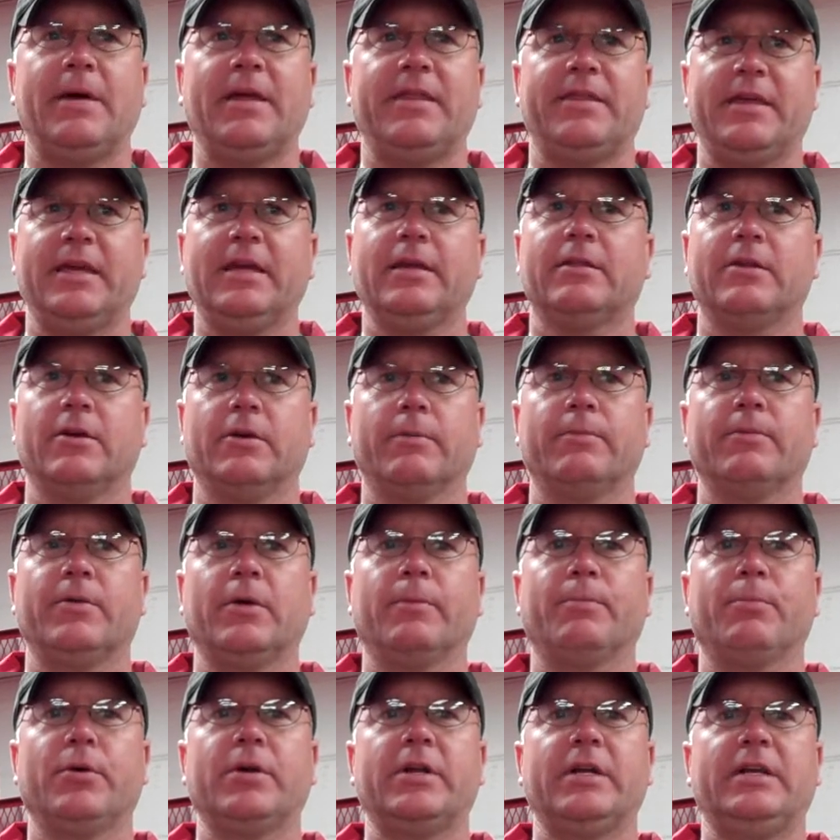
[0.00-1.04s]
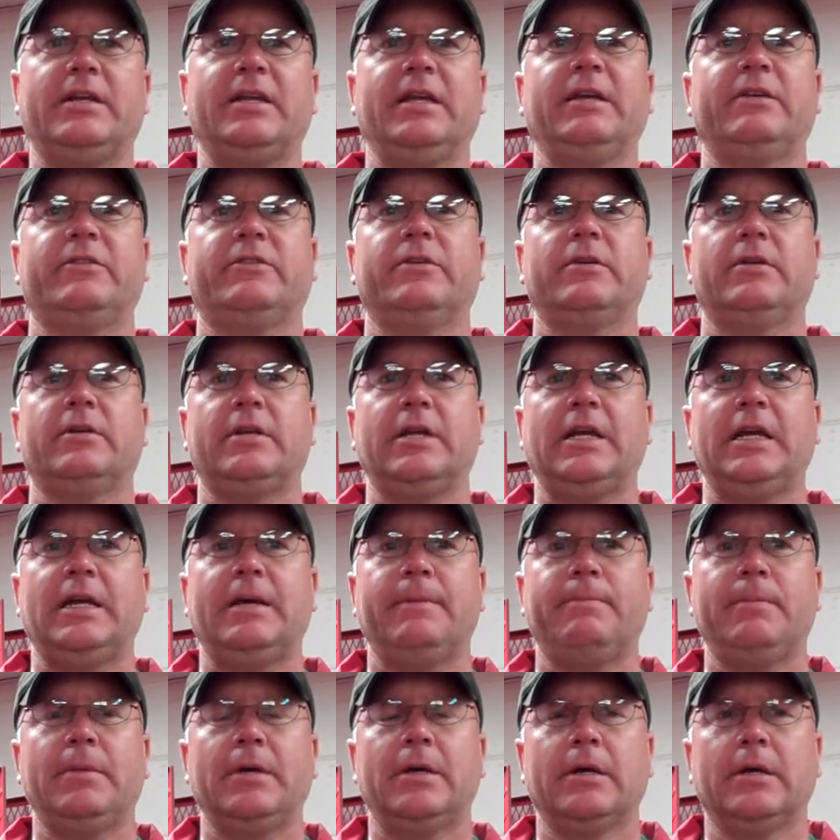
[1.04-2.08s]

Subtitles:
I think they're a pretty decent team.